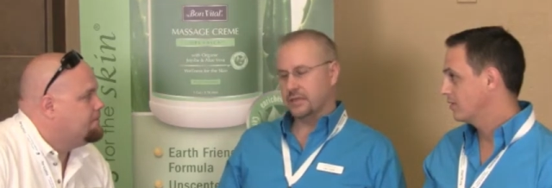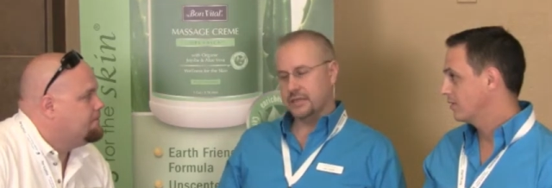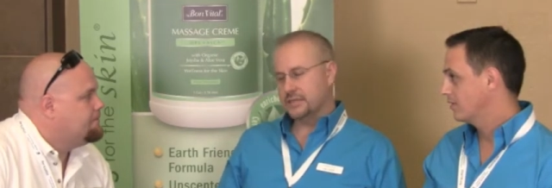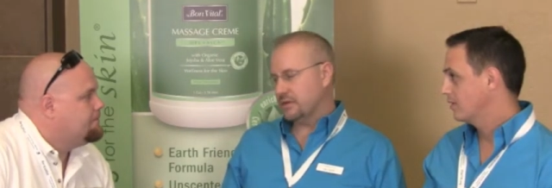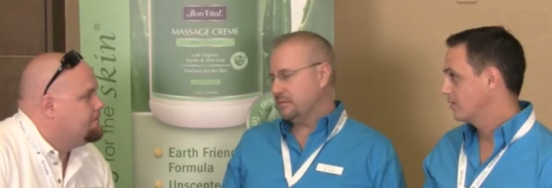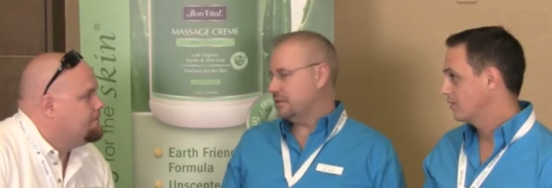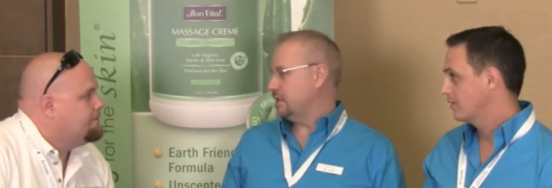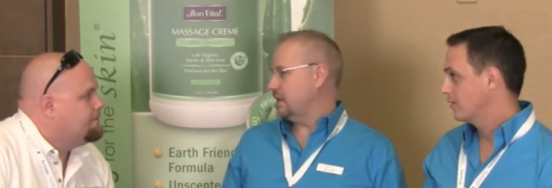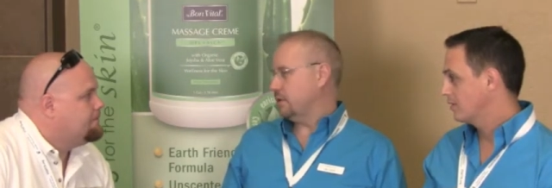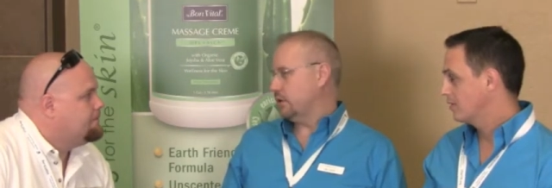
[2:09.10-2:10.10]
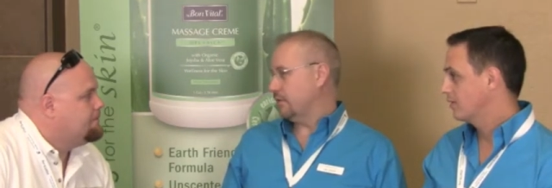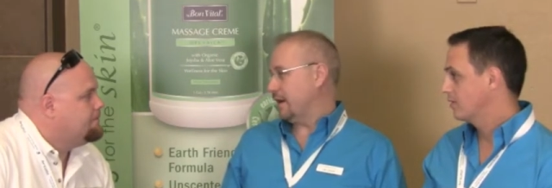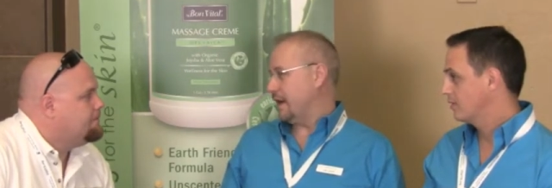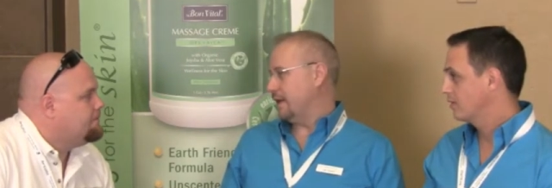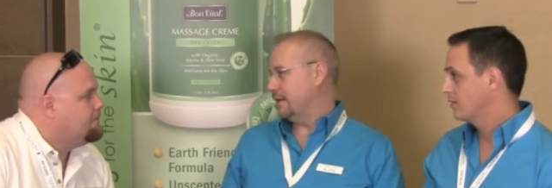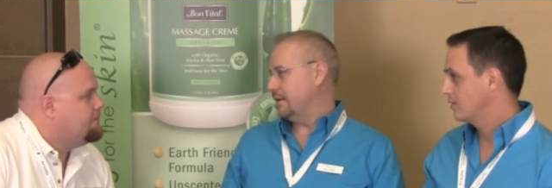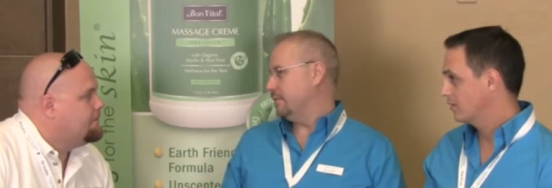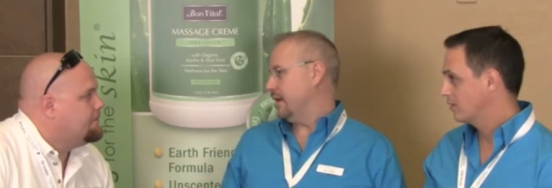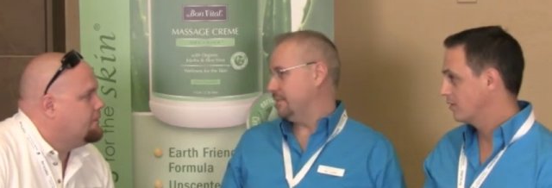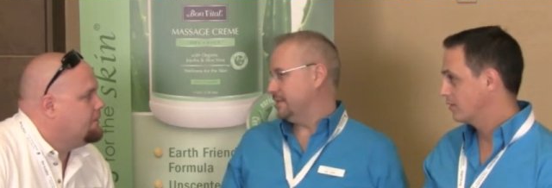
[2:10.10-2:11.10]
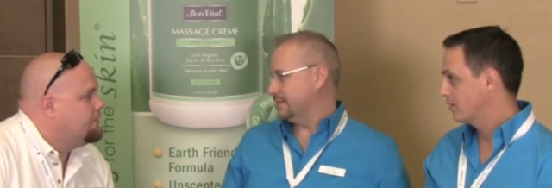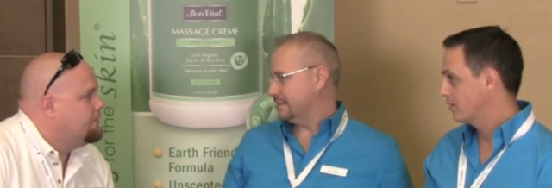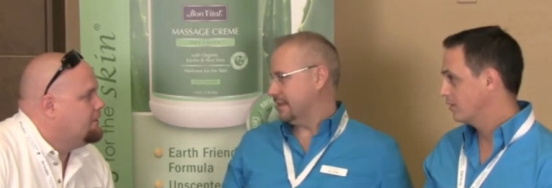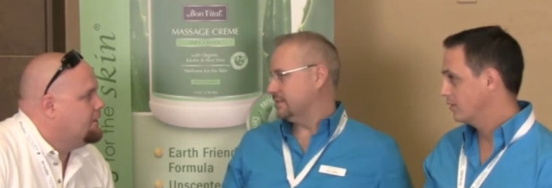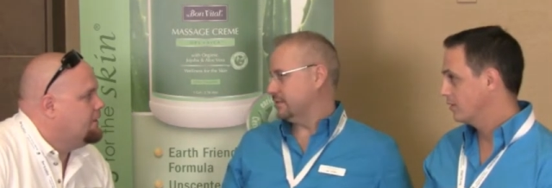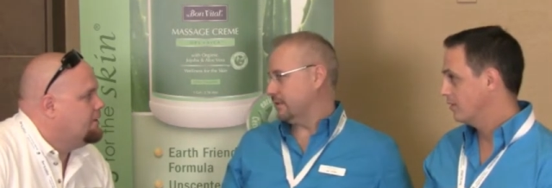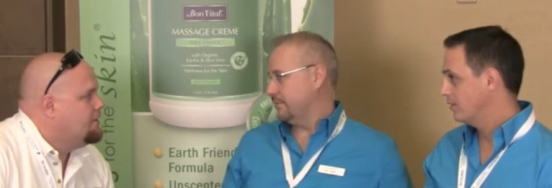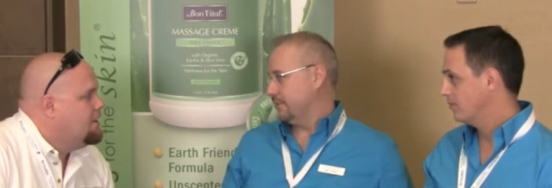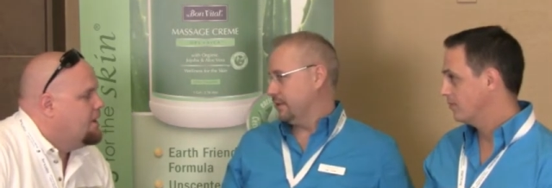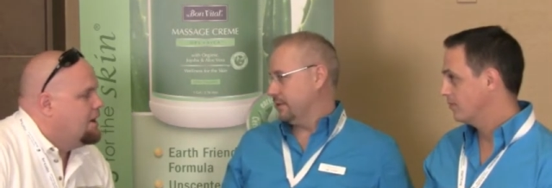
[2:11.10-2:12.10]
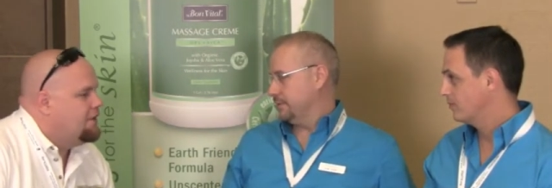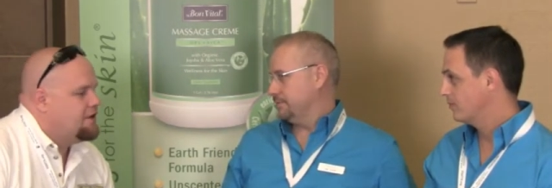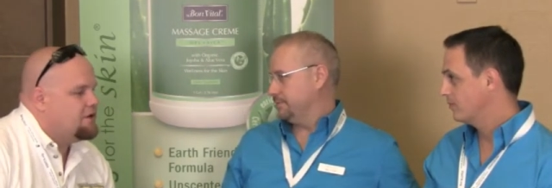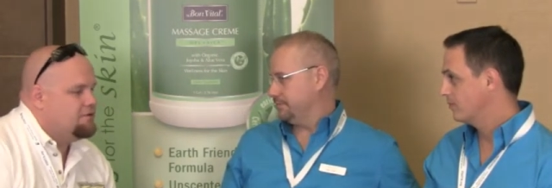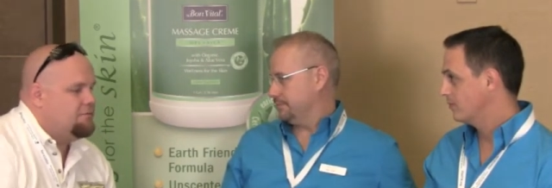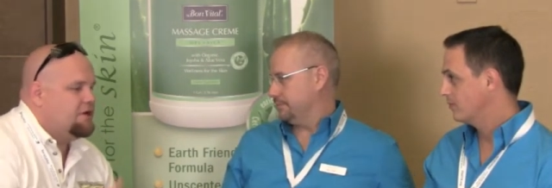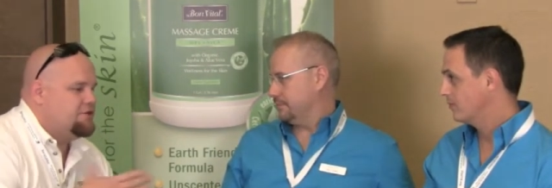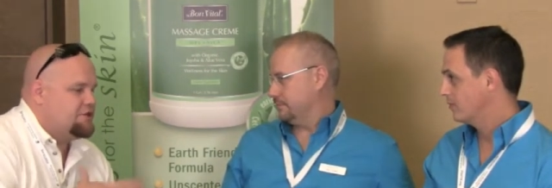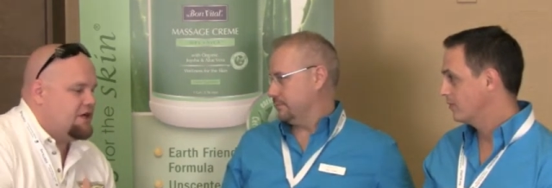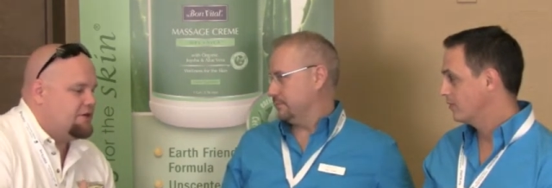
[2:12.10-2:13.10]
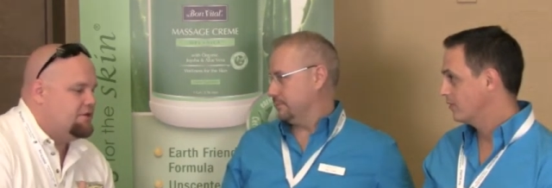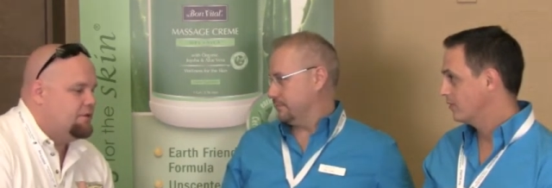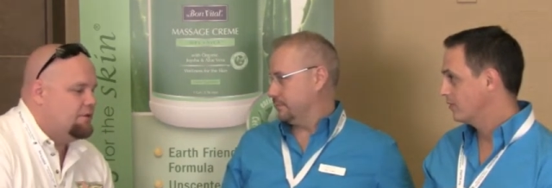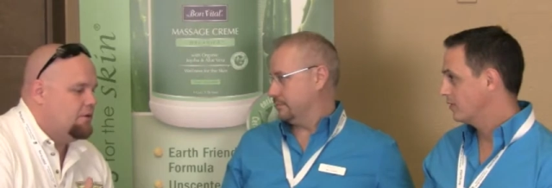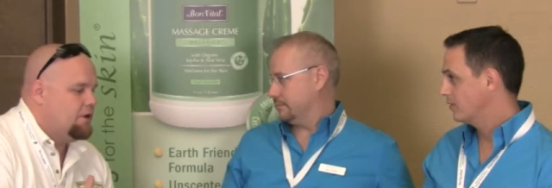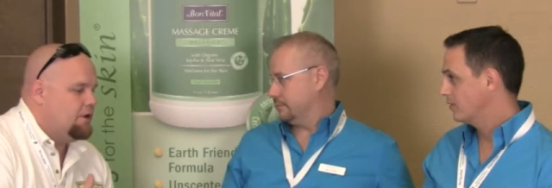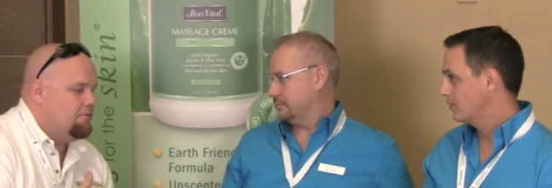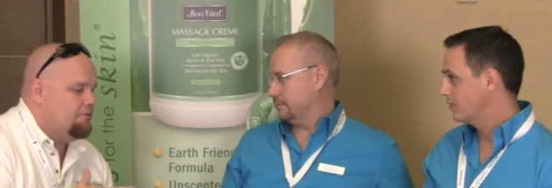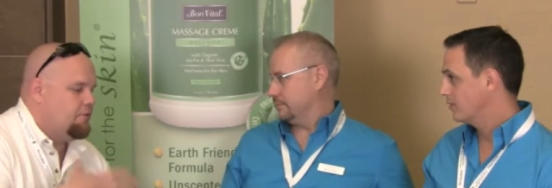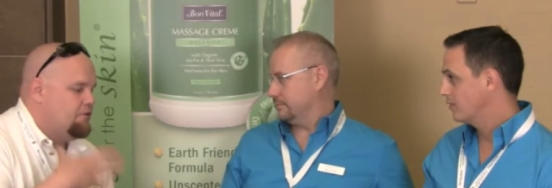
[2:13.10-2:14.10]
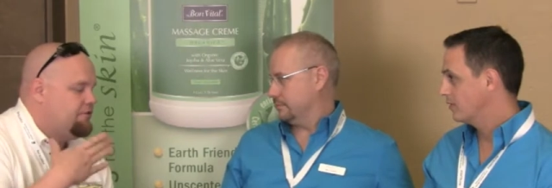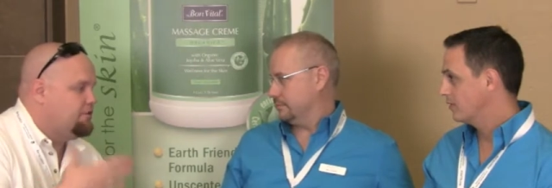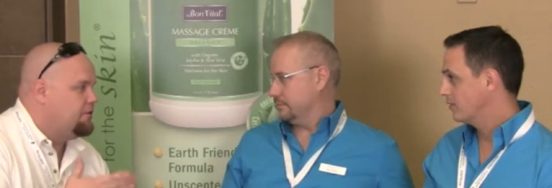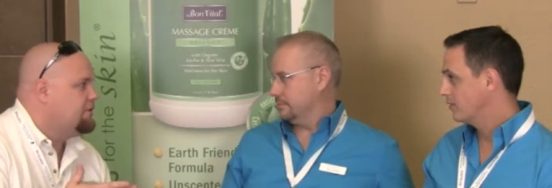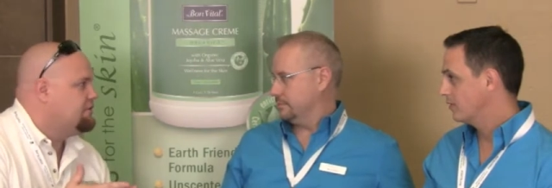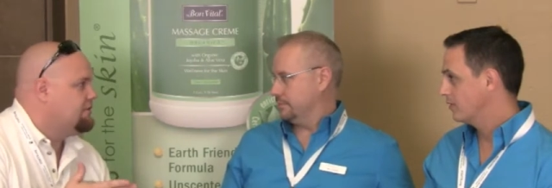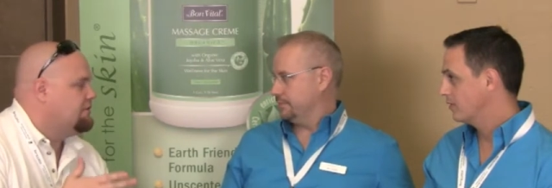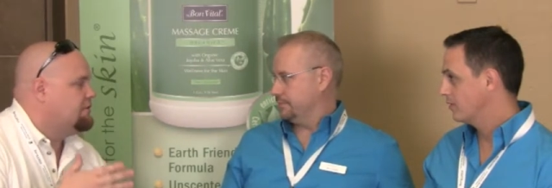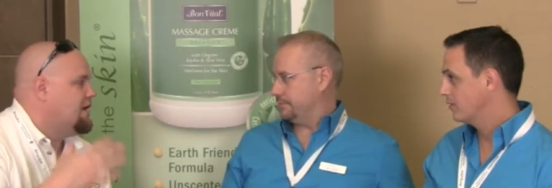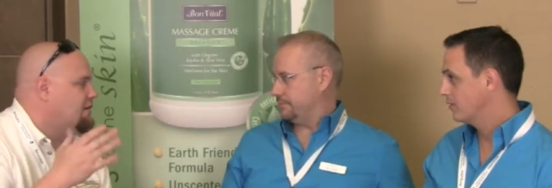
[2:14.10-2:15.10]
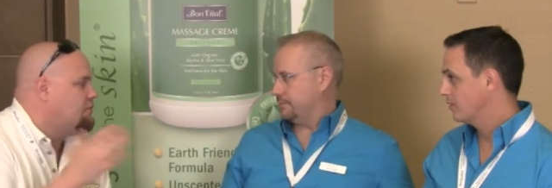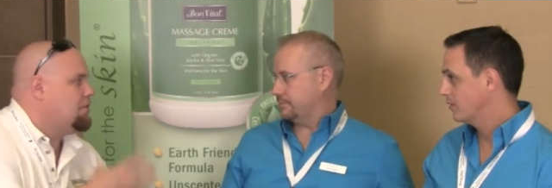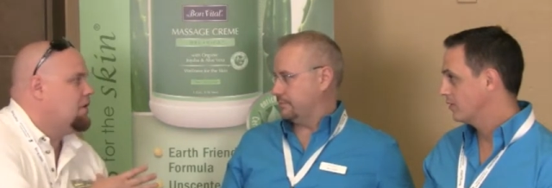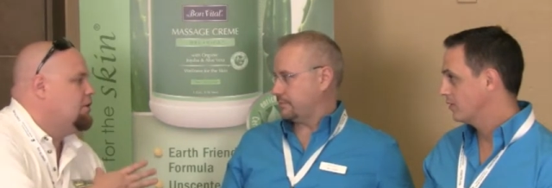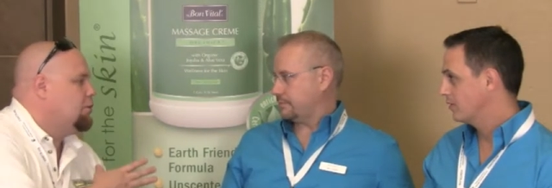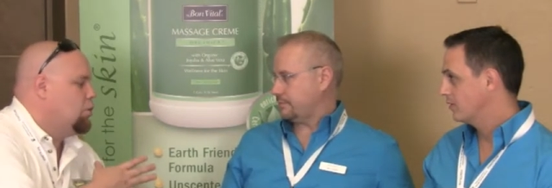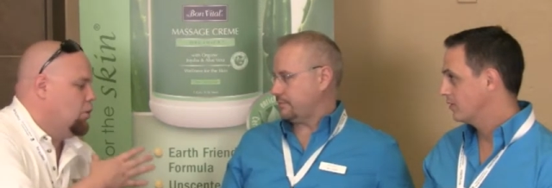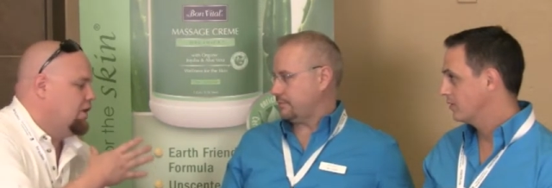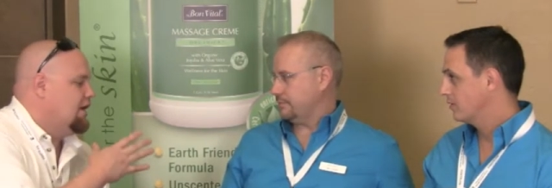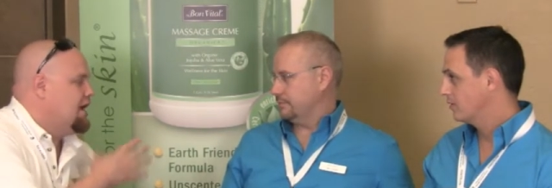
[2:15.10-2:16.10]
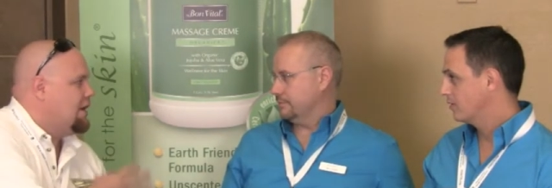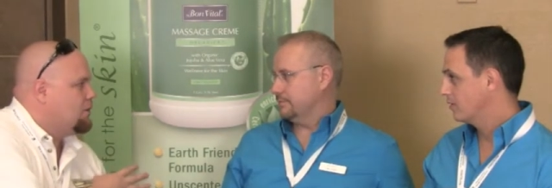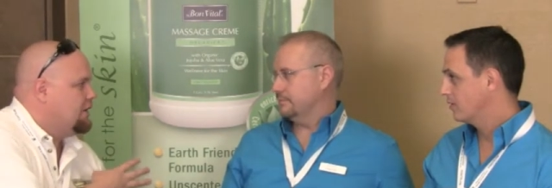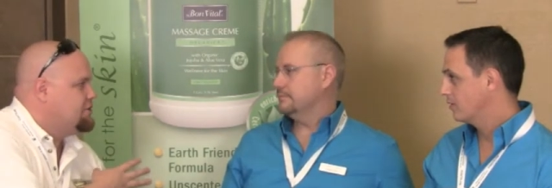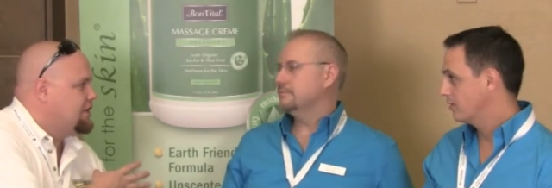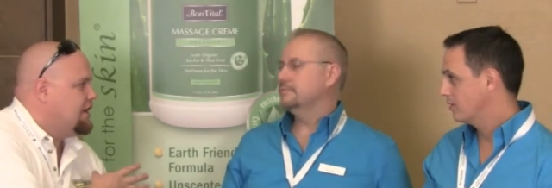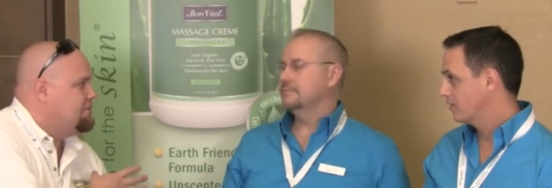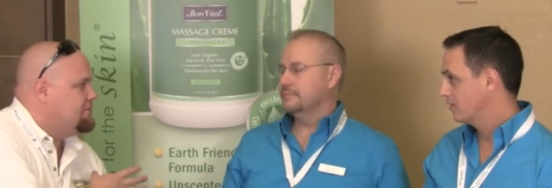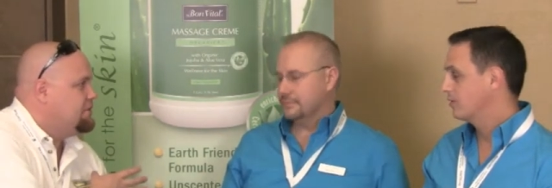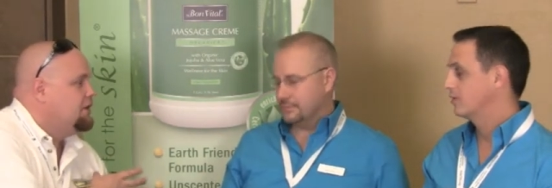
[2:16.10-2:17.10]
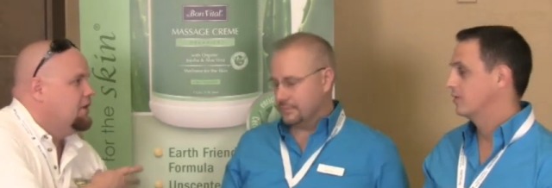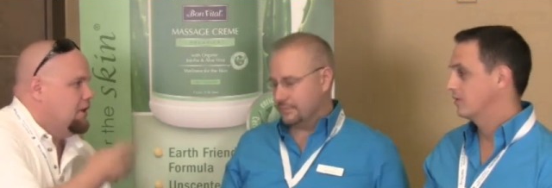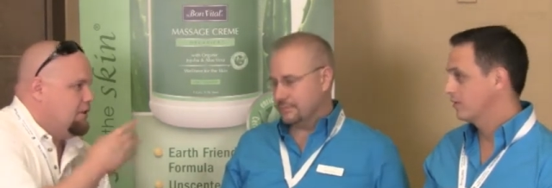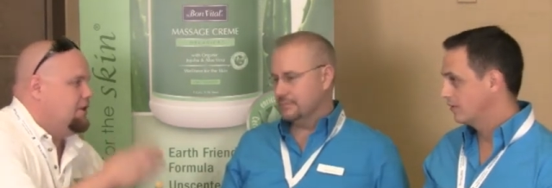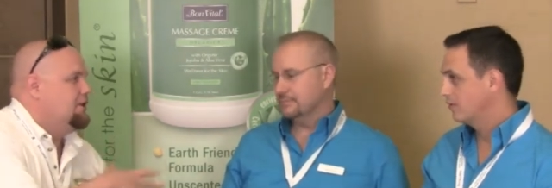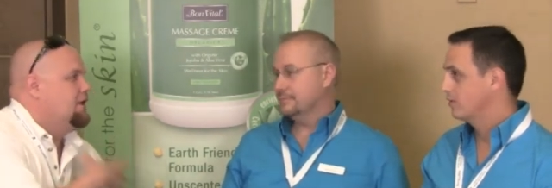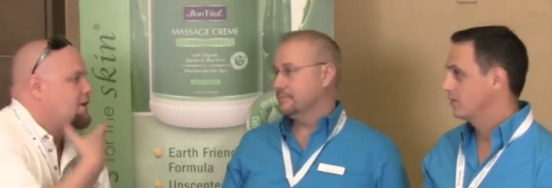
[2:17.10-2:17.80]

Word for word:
Speaker 1: with extremely low overhead and, and be successful. Yep.
Speaker 2: And I think the biggest shock too um, for students is a lot of them are working hourly jobs and they're getting